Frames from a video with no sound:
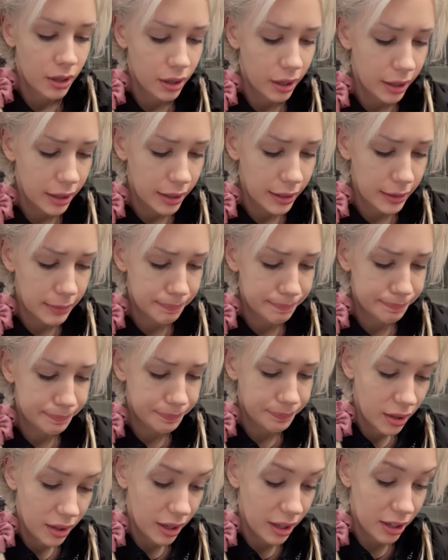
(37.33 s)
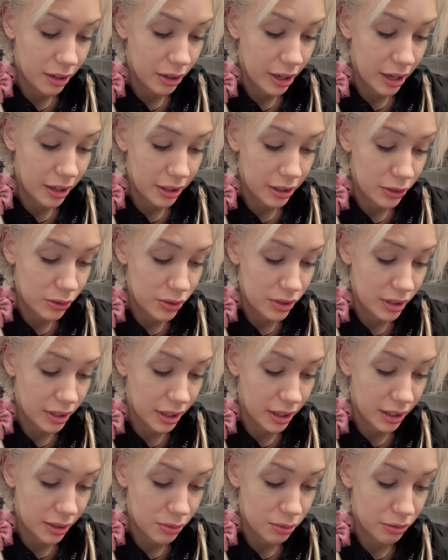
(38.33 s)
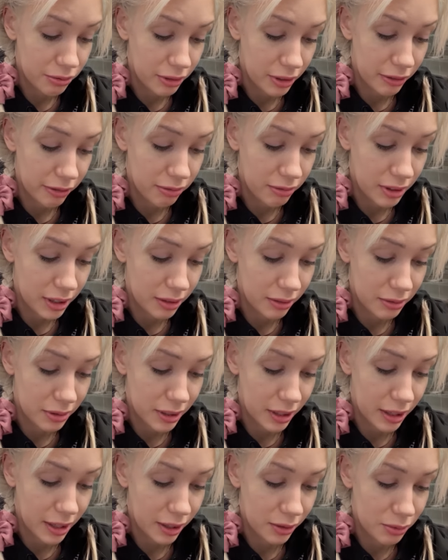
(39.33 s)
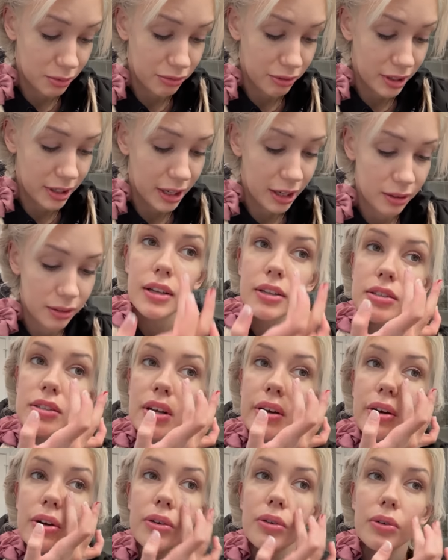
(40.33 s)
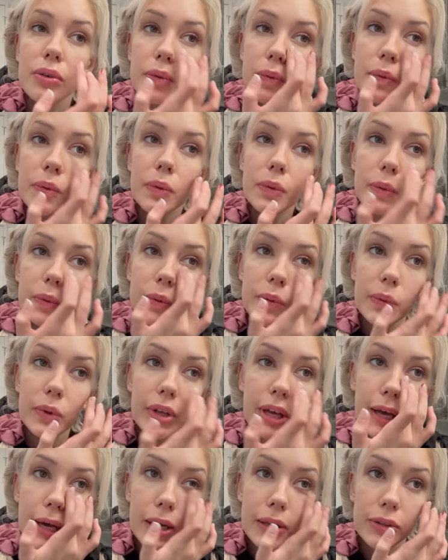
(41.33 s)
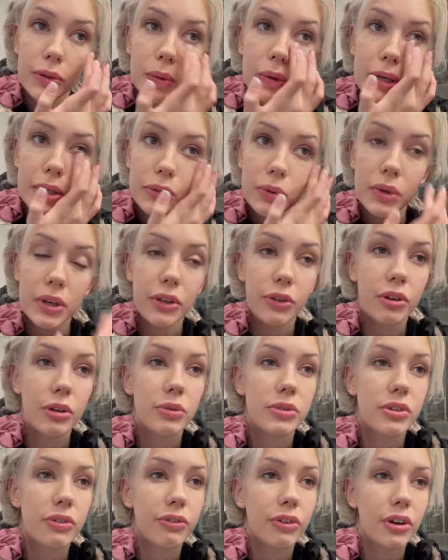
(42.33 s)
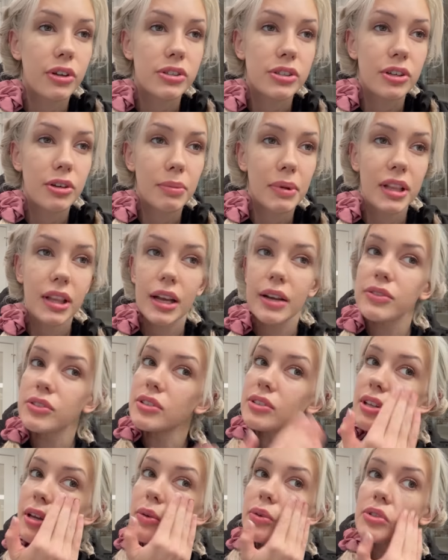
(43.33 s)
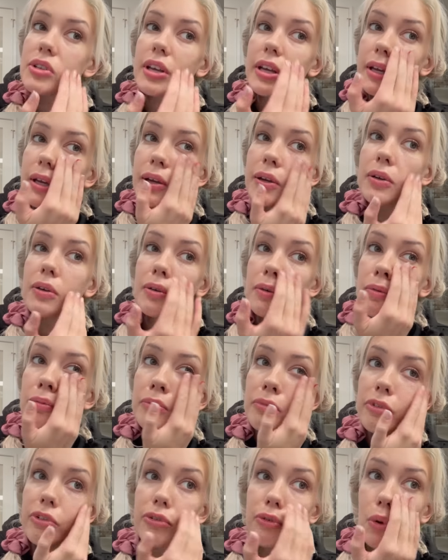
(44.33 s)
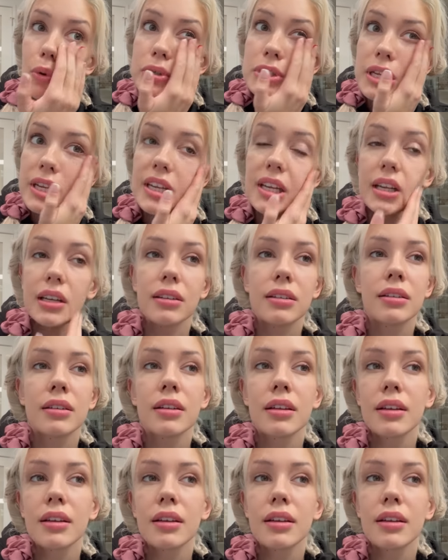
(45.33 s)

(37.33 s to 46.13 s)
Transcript: I don't know how to use it. I guess we'll find out. So yeah, 2023 was the first year of my life since I was like 14